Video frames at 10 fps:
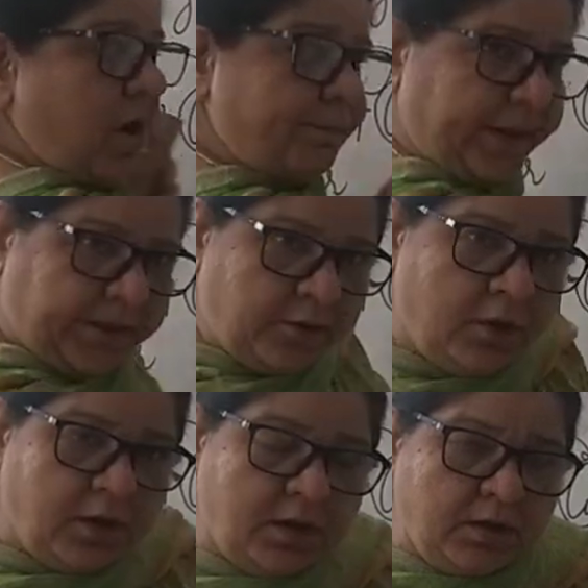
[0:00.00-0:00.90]

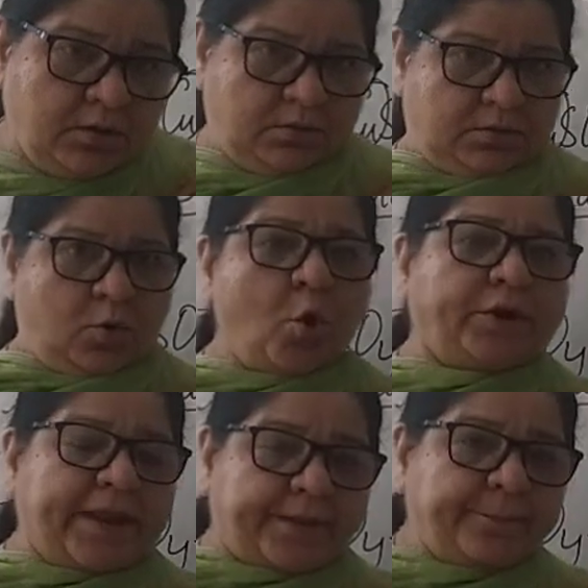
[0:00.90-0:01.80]

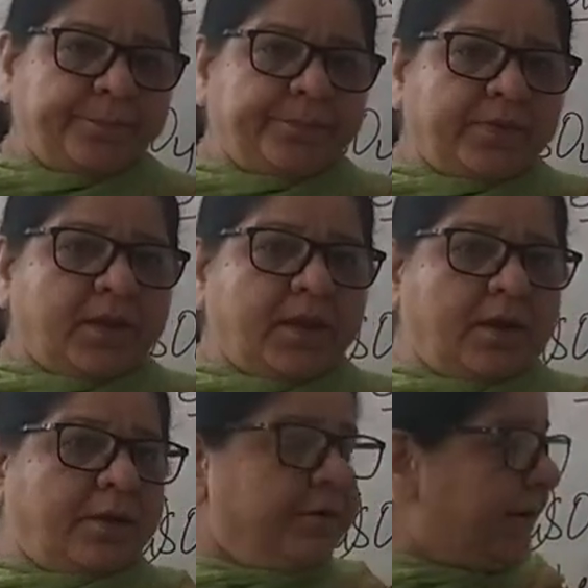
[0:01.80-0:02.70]
coating.
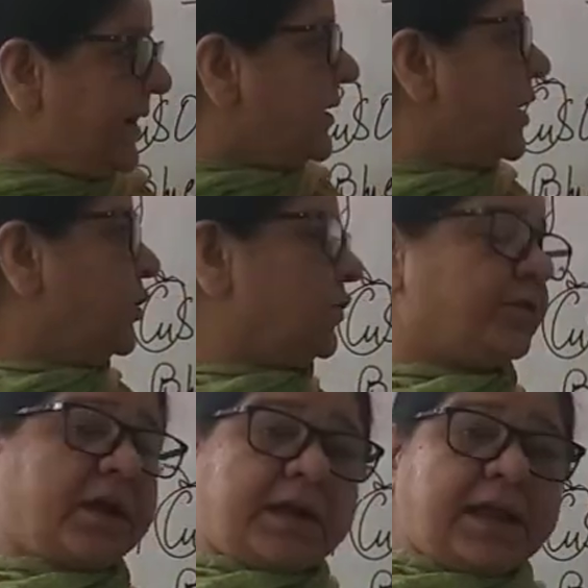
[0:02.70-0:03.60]
Right?
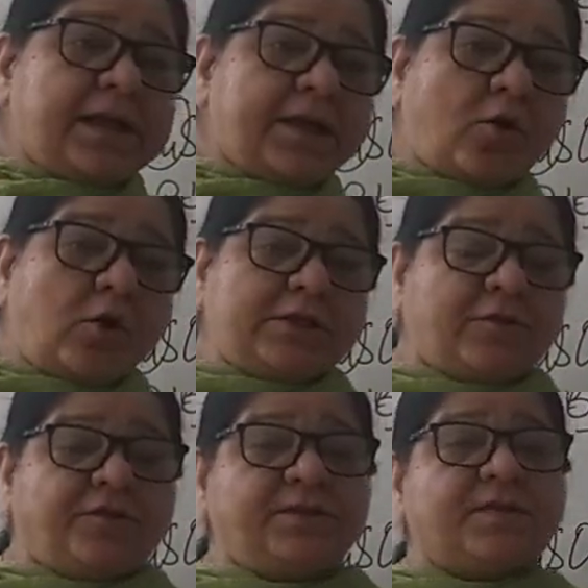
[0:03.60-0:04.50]
So the color
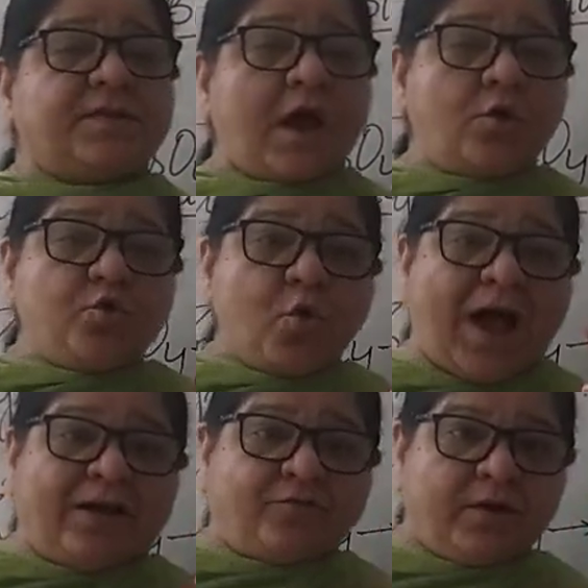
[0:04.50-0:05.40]
also changes. Now you
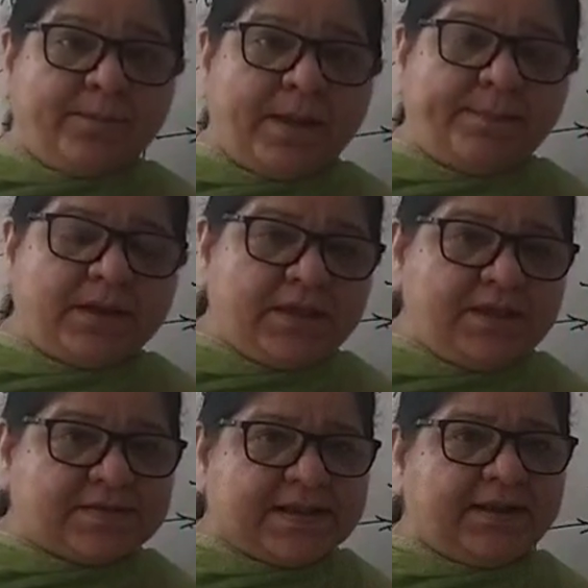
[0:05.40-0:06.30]
have to remember
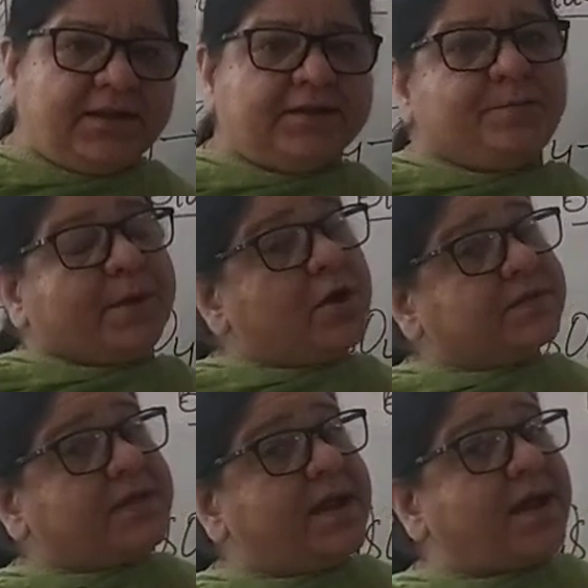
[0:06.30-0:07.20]
these colors
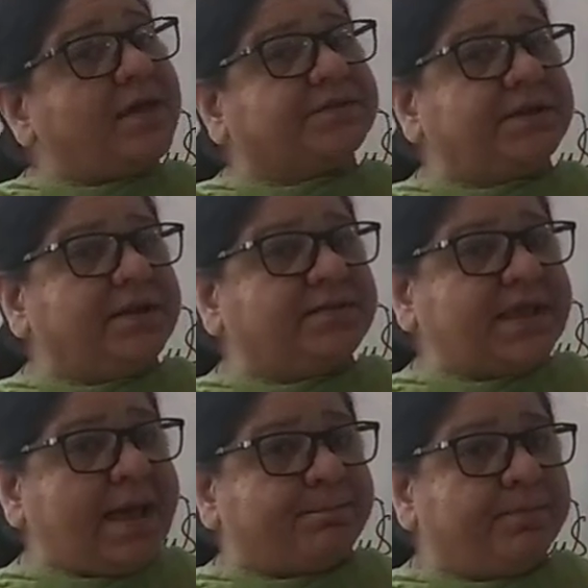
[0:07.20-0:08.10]
because they are asked in
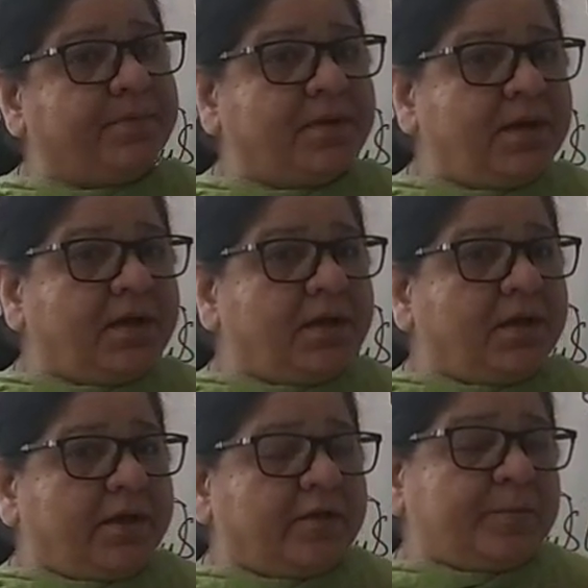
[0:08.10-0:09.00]
exam.
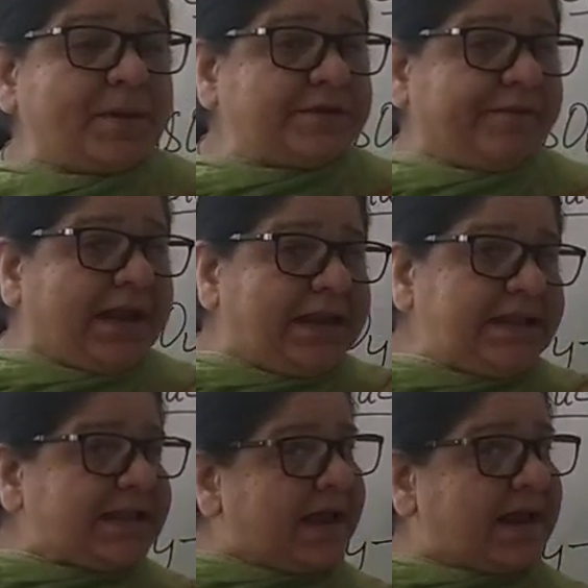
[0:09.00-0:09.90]

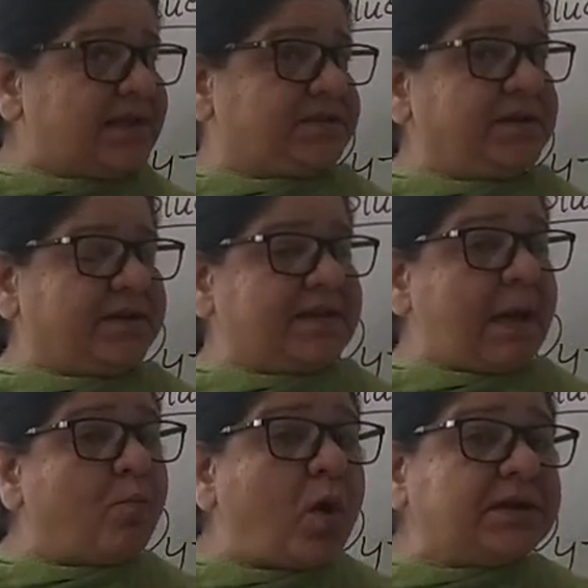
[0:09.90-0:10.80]
Specifically, they are asked in
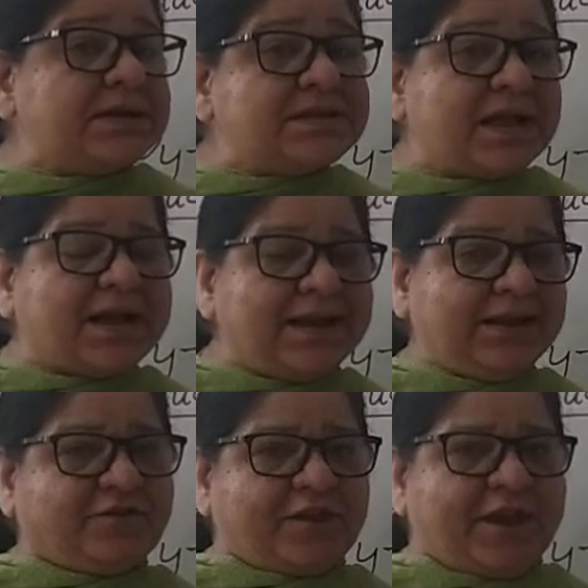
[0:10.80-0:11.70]
exam. What is the
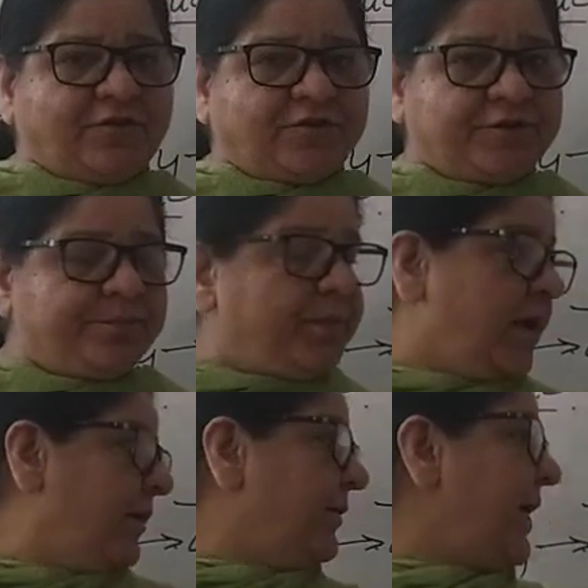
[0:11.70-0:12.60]
color change?
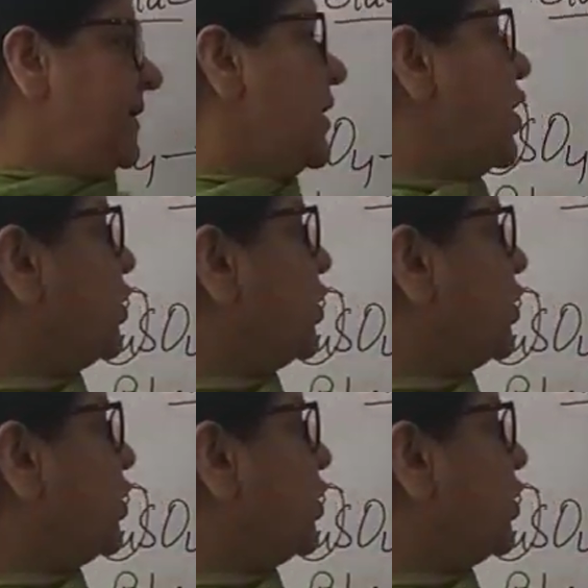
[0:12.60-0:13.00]
Right?